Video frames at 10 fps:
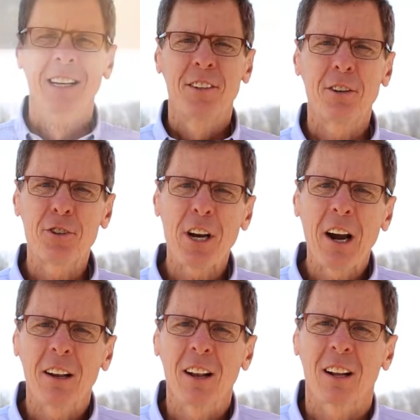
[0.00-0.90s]
To
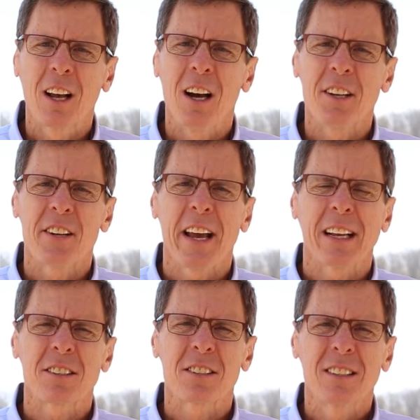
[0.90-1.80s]
share a little
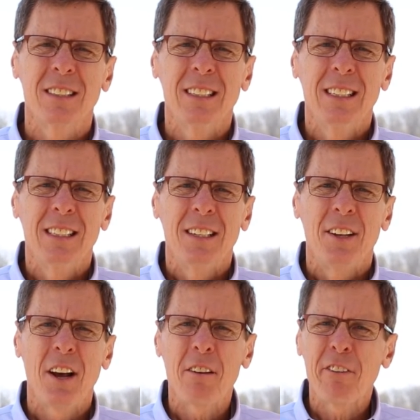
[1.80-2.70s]
context,
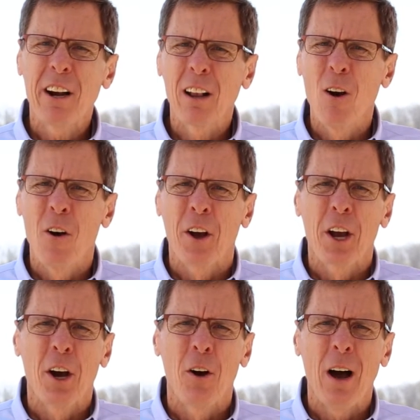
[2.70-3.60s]
not very long
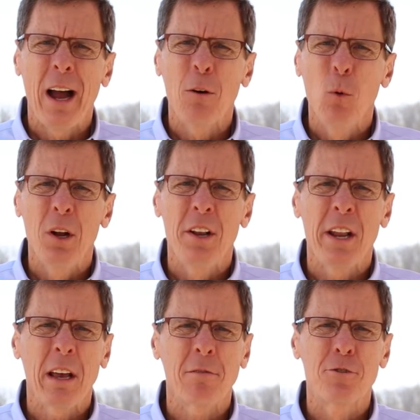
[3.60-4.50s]
ago, I
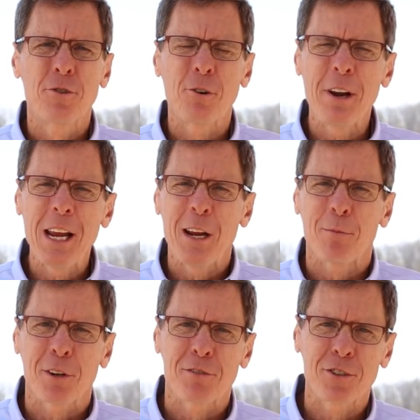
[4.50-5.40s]
wouldn't have
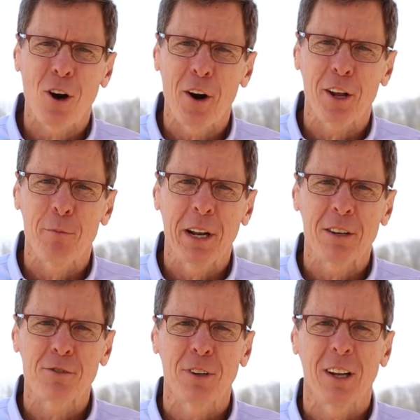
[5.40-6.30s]
dreamed of starting a
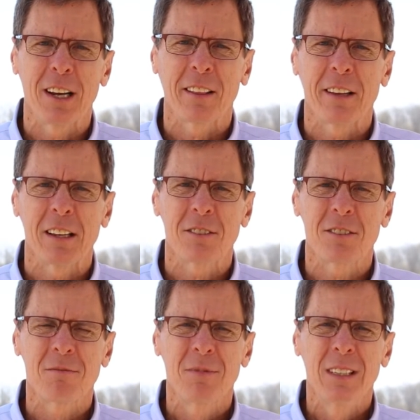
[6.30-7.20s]
ministry like
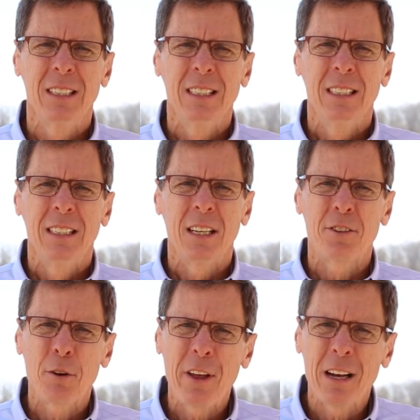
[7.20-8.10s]
this. In
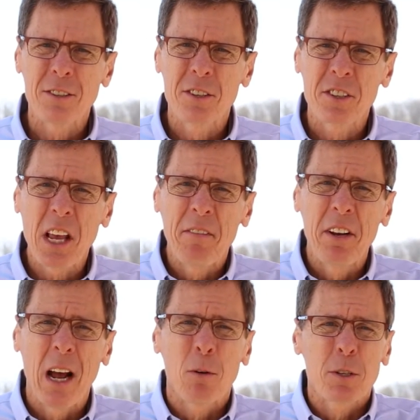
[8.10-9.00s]

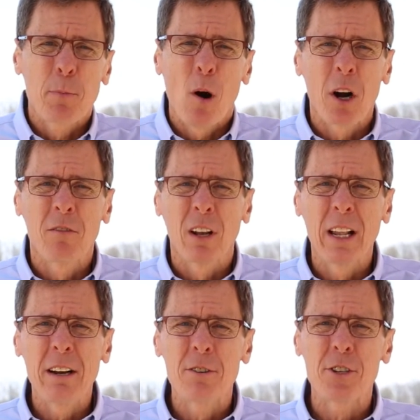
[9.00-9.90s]
2007, I was part of a
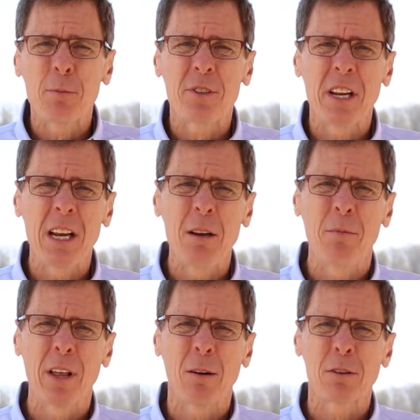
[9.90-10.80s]
leadership
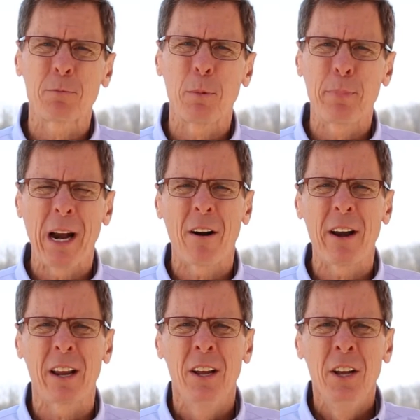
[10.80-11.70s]
team that was
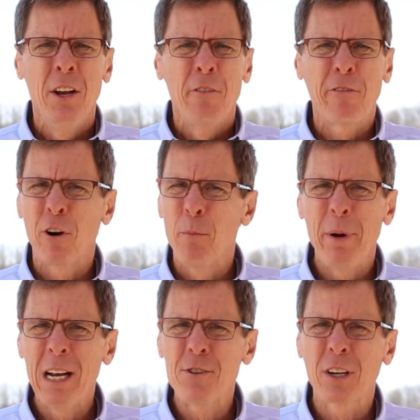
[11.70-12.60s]
preparing for a
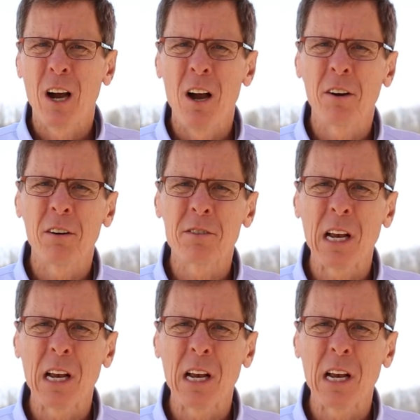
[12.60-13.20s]
major congress.